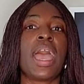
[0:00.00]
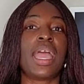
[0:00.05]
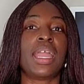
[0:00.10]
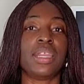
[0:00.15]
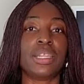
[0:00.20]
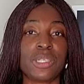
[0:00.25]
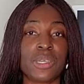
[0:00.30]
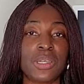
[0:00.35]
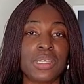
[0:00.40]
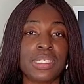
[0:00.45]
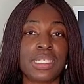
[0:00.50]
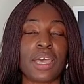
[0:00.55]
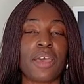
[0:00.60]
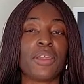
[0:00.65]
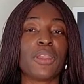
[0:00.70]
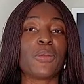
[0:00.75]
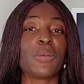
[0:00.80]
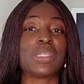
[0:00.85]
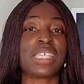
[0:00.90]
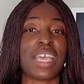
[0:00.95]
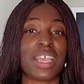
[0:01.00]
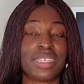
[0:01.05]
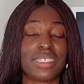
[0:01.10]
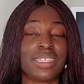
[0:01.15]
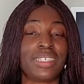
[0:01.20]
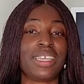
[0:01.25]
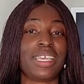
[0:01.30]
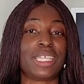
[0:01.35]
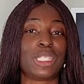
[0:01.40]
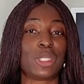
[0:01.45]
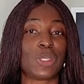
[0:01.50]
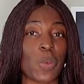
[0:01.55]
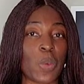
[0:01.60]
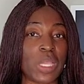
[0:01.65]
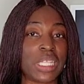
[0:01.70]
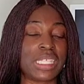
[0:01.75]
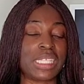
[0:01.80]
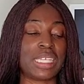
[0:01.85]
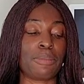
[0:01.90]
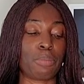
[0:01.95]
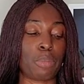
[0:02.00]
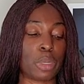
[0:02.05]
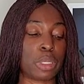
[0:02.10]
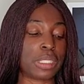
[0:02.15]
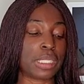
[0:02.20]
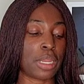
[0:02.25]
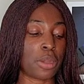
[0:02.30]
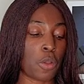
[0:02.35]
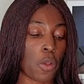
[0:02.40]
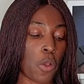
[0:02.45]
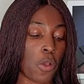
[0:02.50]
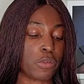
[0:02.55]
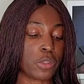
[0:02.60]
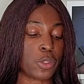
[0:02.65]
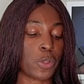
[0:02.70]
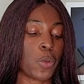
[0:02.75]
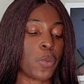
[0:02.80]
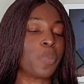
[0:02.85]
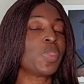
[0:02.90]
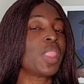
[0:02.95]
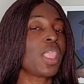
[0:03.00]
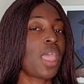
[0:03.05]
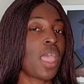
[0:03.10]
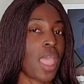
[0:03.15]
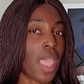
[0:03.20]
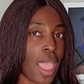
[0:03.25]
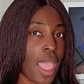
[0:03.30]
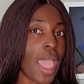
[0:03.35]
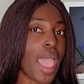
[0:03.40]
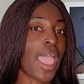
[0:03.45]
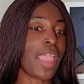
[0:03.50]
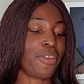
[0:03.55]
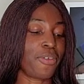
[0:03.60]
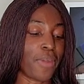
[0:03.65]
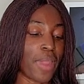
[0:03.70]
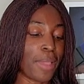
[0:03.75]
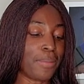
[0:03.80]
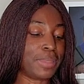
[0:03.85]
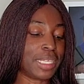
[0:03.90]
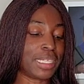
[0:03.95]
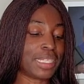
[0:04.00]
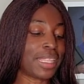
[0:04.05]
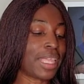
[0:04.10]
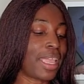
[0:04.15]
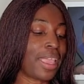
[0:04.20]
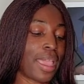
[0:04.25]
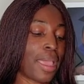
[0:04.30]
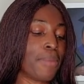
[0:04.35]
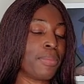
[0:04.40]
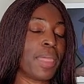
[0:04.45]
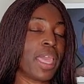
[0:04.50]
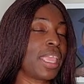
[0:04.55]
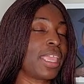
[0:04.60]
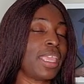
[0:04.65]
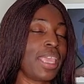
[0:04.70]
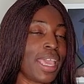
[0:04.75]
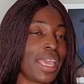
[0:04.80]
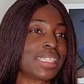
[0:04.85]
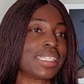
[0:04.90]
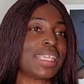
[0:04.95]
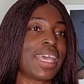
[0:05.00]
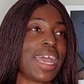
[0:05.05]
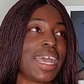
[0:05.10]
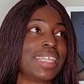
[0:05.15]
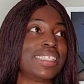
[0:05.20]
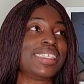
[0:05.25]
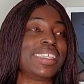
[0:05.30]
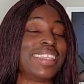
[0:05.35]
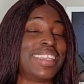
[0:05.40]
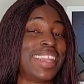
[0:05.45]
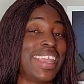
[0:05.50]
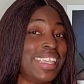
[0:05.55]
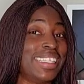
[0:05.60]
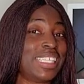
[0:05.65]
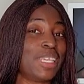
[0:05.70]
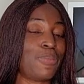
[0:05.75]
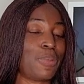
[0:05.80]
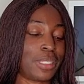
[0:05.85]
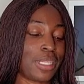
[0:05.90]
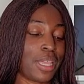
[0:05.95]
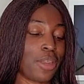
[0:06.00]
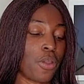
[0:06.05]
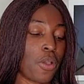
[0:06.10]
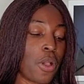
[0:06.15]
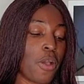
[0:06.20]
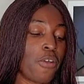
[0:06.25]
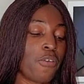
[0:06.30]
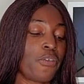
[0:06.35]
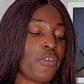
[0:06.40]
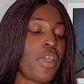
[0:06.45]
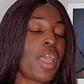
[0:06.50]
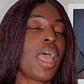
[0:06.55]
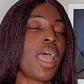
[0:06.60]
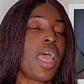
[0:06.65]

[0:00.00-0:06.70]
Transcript: And it turns out it was actually a 20% off. So I grabbed it. Like, I'm like, yes, at 90% off,